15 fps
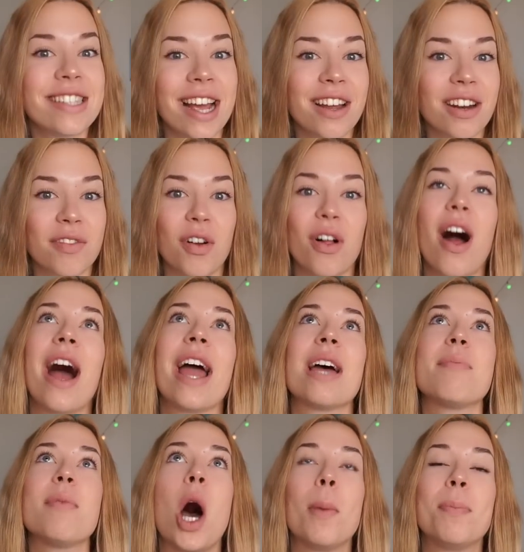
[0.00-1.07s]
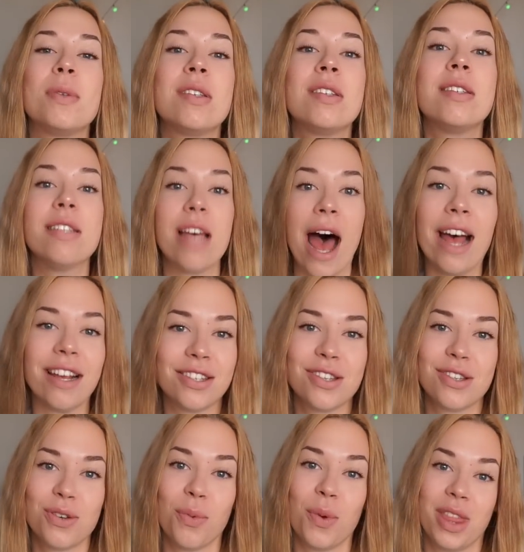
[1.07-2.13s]
Second of all, I am
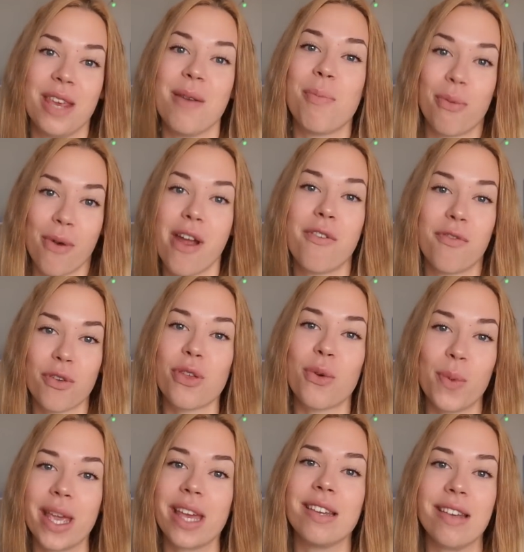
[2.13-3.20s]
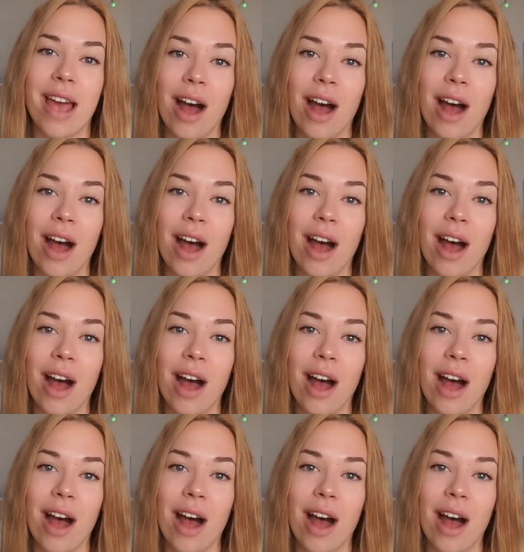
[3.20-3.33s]
obsessed with the Pray for the Weekend